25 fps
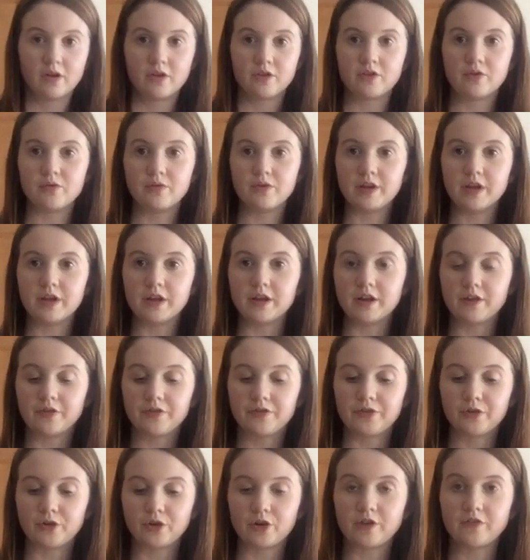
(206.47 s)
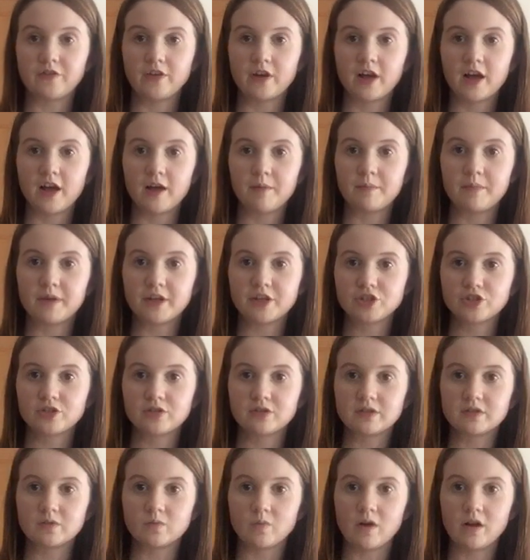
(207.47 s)
You need a 1/3 of a cup measure
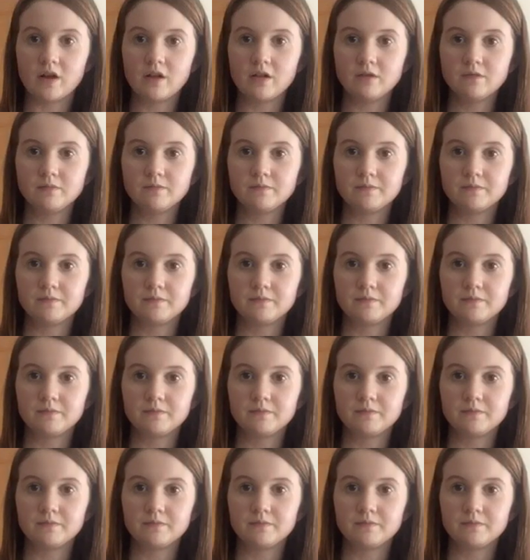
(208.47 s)
as well.